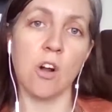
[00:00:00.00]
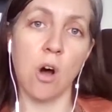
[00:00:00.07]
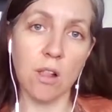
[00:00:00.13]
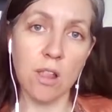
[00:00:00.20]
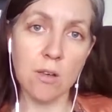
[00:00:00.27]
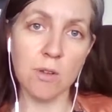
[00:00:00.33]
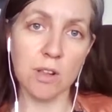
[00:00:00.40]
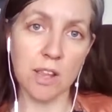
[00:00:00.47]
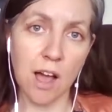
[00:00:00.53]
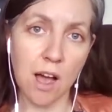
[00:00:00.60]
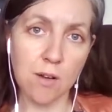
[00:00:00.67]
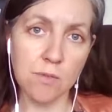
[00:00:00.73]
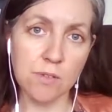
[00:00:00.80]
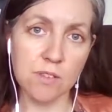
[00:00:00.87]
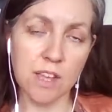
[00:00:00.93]
Oliver
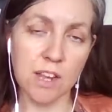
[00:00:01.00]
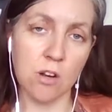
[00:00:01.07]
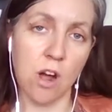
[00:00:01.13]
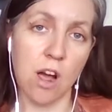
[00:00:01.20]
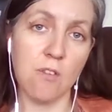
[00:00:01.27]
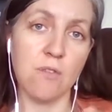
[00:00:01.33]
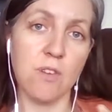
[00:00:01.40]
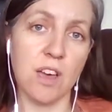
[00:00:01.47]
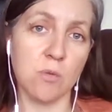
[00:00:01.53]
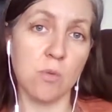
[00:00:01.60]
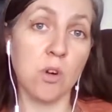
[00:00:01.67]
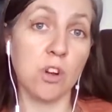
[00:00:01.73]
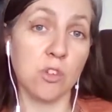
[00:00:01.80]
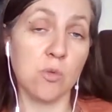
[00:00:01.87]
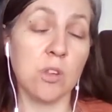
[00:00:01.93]
loves and I found
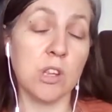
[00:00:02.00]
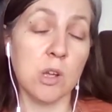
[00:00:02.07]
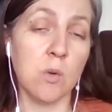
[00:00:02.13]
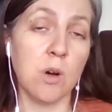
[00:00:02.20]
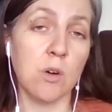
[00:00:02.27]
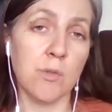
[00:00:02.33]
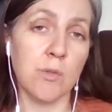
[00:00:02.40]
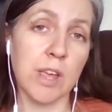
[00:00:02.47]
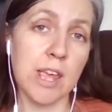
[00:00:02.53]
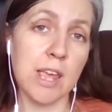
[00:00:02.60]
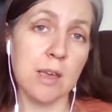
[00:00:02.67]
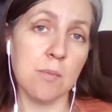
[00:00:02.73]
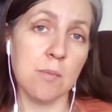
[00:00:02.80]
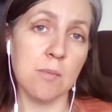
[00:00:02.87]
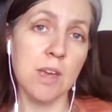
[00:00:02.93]
works really well for
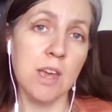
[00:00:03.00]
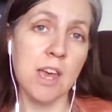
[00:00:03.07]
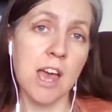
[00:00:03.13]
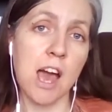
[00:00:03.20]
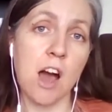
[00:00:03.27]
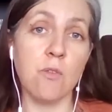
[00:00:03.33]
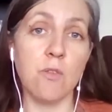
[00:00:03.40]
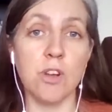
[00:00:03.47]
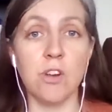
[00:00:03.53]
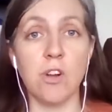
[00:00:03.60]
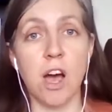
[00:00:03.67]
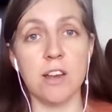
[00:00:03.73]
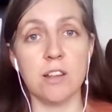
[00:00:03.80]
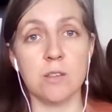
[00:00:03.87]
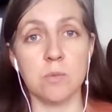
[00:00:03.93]
him of a
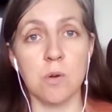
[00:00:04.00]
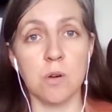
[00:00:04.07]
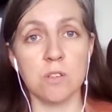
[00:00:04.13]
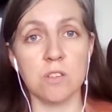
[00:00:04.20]
night as well.